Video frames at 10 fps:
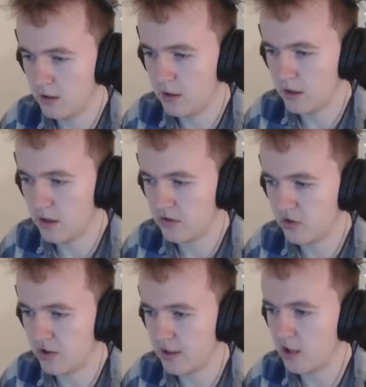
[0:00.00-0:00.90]
and then I guess
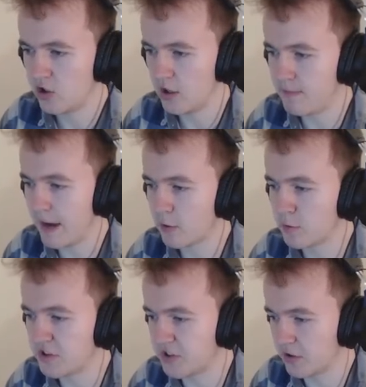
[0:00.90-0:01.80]
just a leisurely
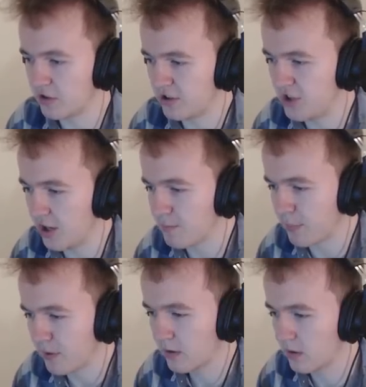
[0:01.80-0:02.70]
backwards jump
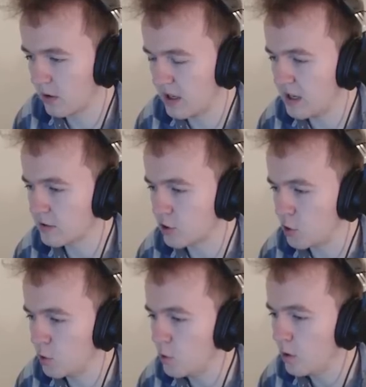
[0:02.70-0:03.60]

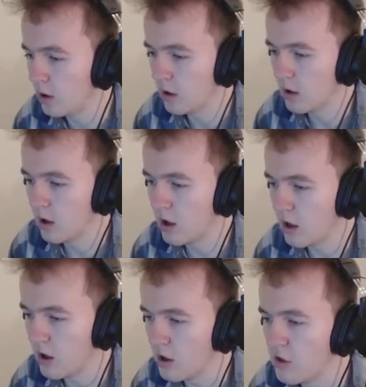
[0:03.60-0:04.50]
into
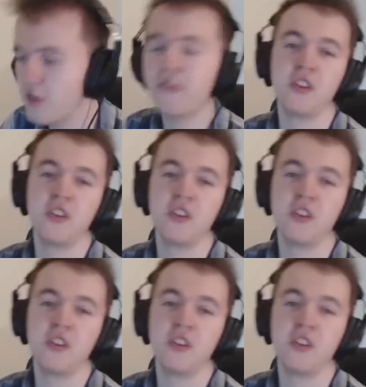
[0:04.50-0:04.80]
the